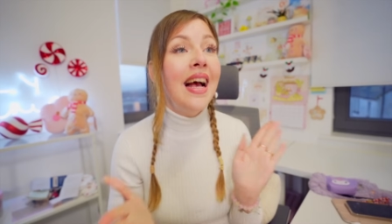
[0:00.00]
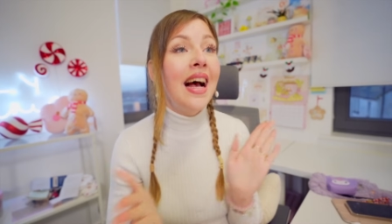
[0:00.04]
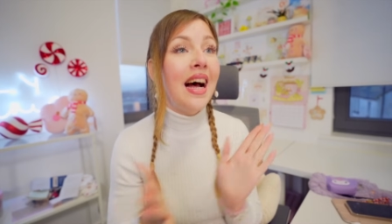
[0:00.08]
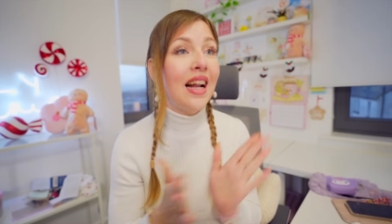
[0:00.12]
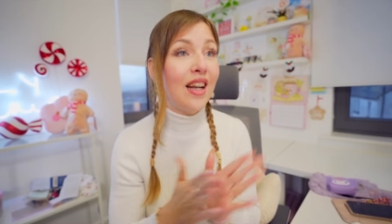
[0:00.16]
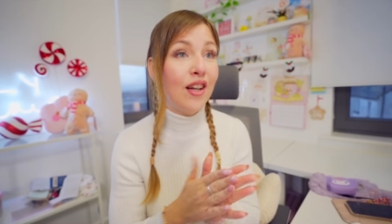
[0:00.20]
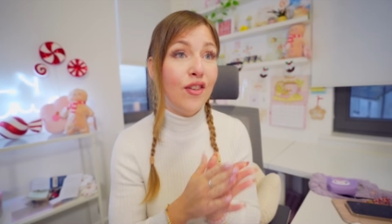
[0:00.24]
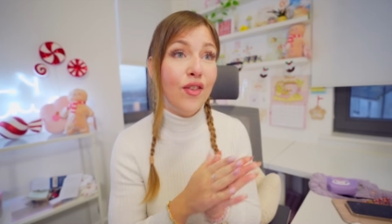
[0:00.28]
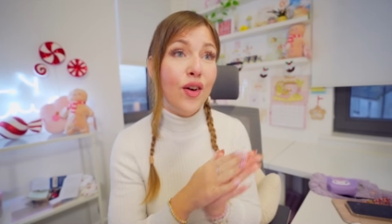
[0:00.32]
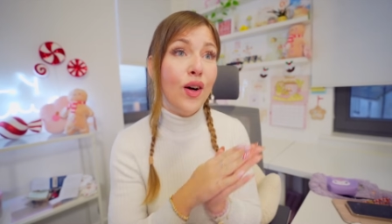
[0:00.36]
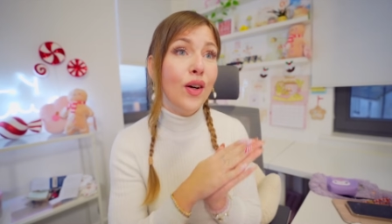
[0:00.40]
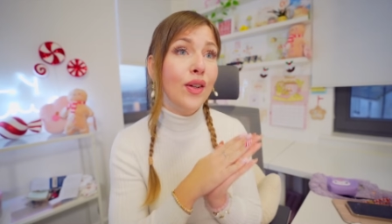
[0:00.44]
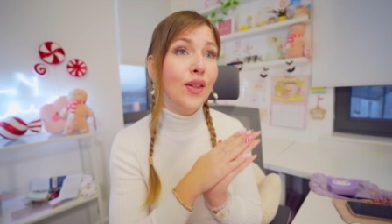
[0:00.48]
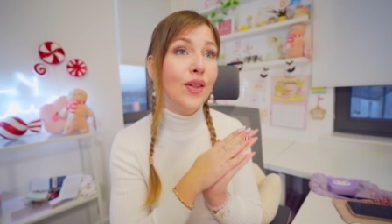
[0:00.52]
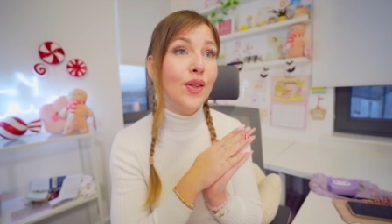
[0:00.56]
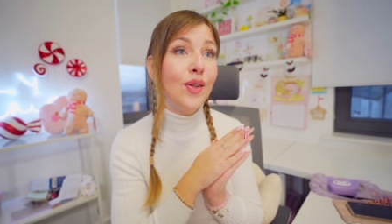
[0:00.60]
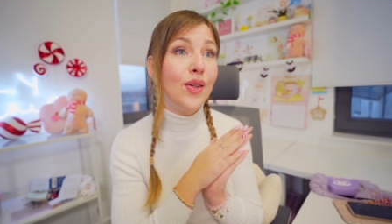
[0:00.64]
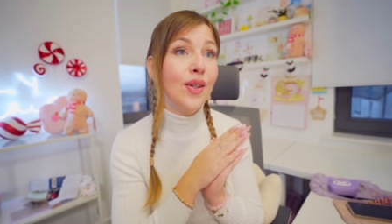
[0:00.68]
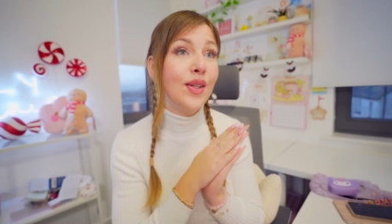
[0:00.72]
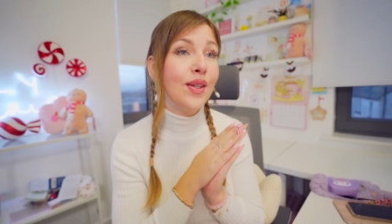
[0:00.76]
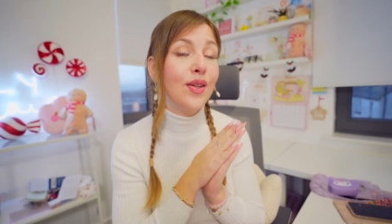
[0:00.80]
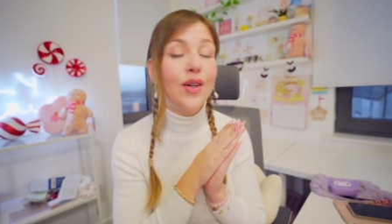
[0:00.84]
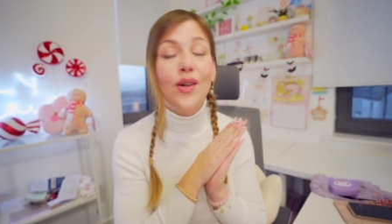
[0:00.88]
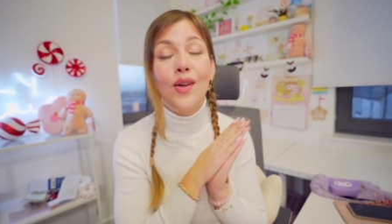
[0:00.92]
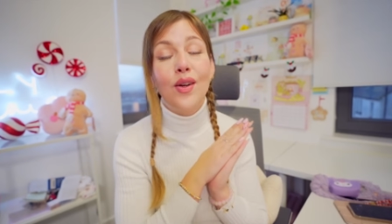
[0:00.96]
and I've
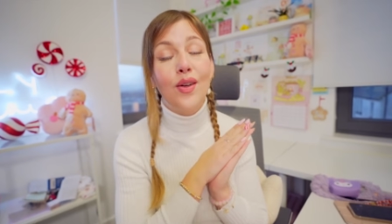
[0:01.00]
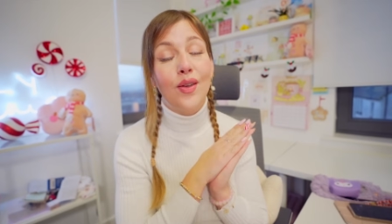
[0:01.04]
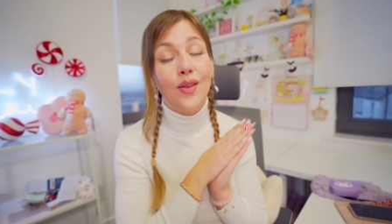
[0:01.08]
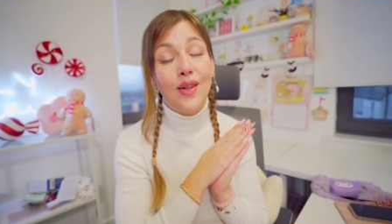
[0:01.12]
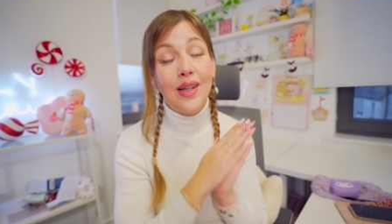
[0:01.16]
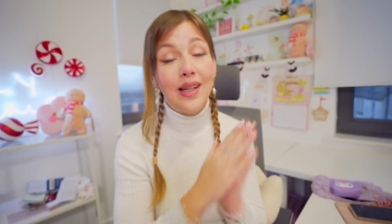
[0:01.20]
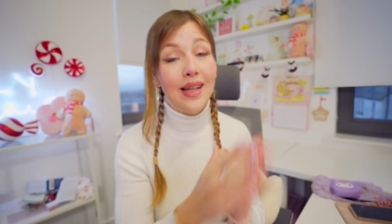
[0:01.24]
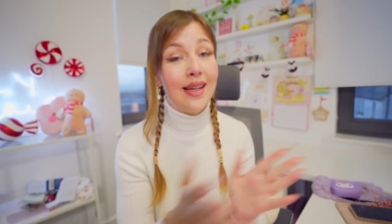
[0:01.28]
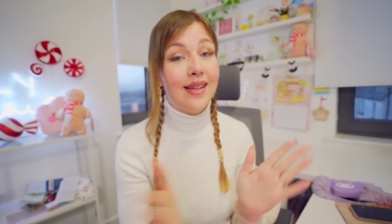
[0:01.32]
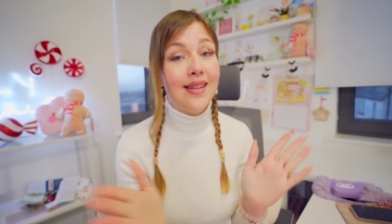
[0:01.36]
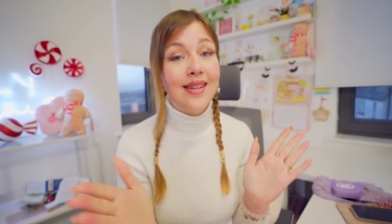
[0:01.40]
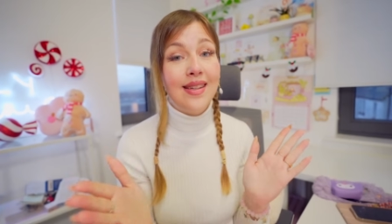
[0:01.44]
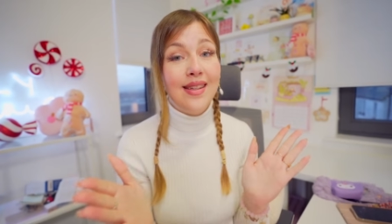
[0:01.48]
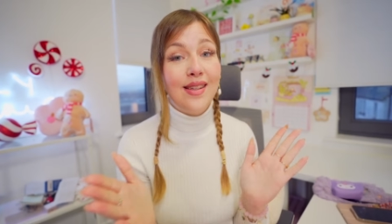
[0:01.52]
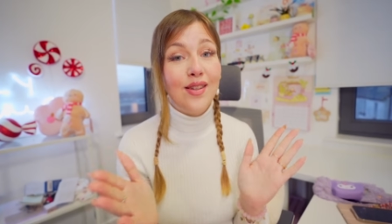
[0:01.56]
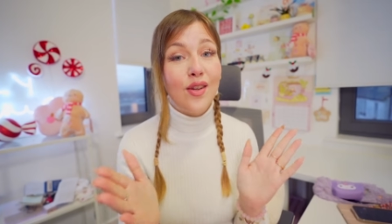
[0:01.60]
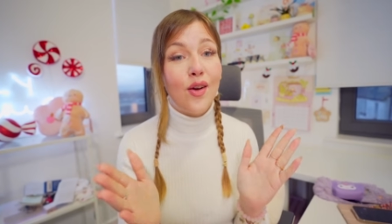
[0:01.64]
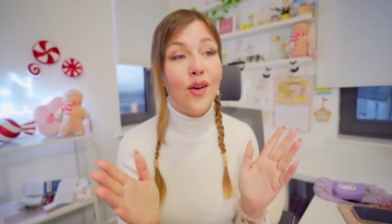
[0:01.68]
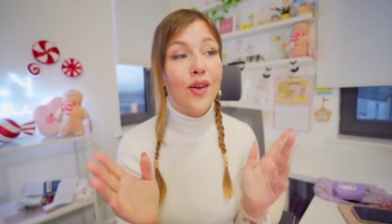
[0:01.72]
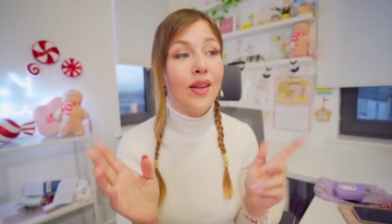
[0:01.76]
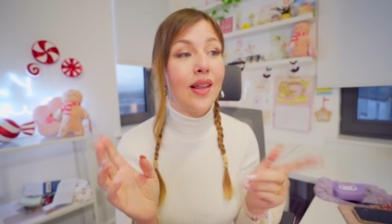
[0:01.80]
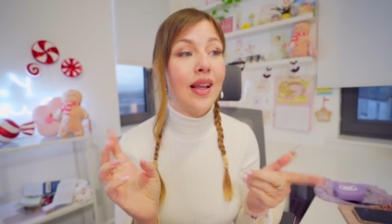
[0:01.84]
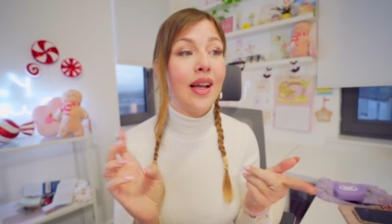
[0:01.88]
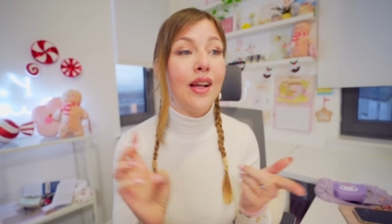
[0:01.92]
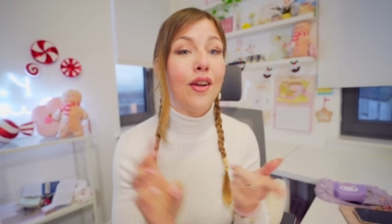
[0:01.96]
also took classes courses
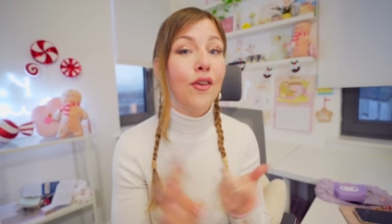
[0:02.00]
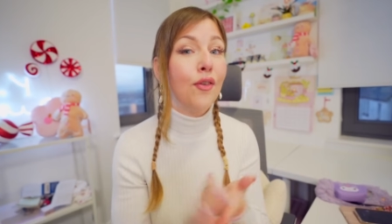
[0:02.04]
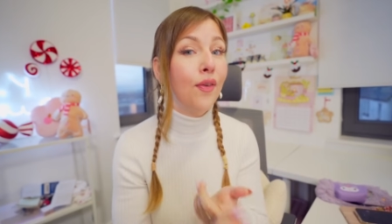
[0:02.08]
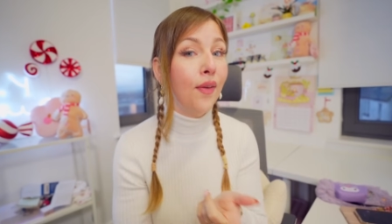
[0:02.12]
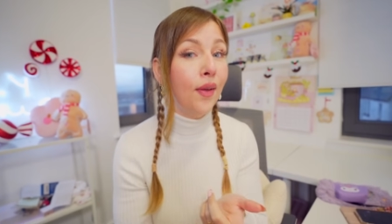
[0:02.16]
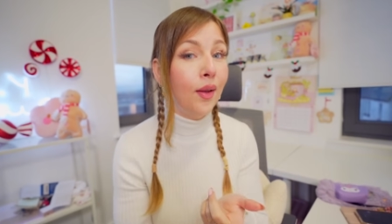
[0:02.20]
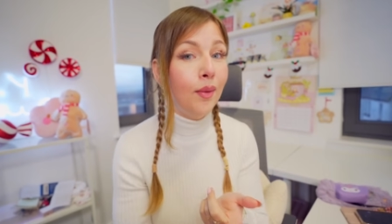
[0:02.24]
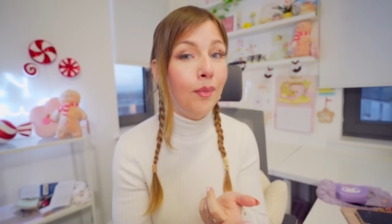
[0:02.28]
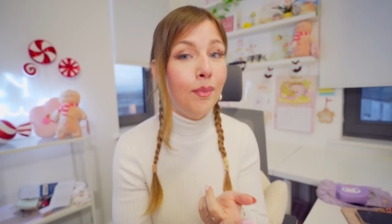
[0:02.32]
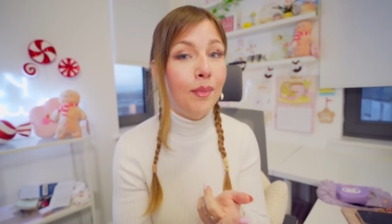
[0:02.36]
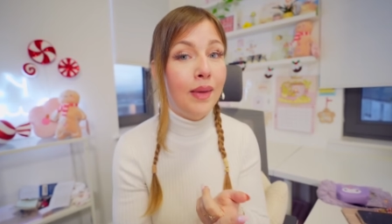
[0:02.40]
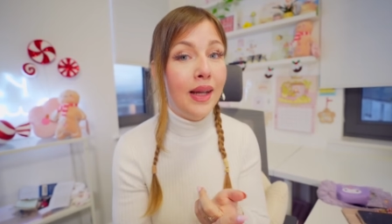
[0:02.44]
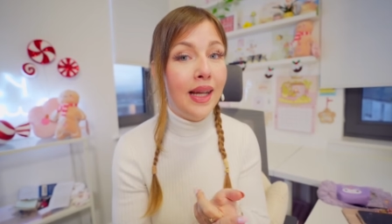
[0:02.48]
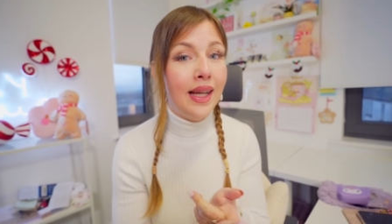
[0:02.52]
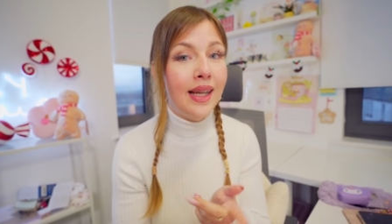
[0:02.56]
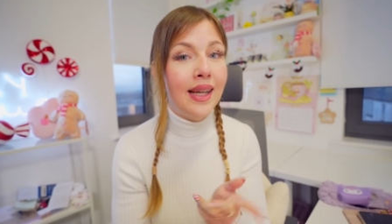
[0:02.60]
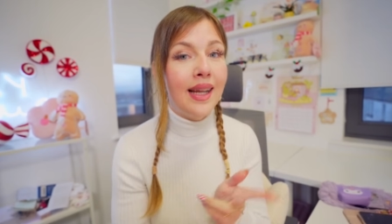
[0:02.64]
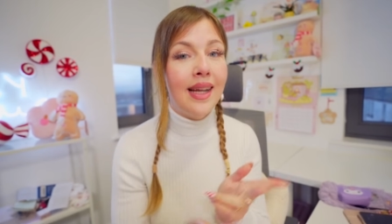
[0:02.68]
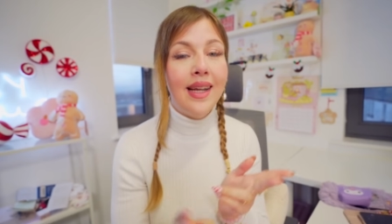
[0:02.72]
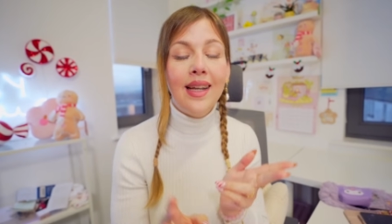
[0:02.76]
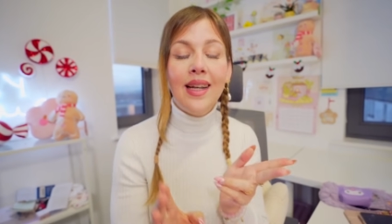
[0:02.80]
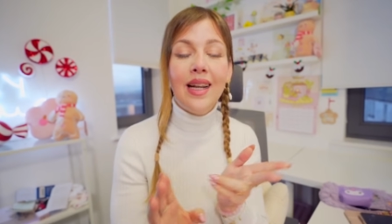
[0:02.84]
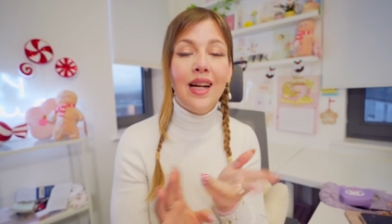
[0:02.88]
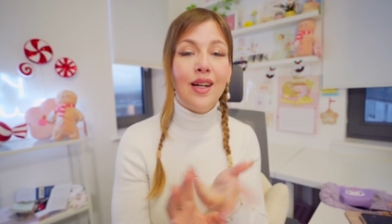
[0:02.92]
on like filmmaking,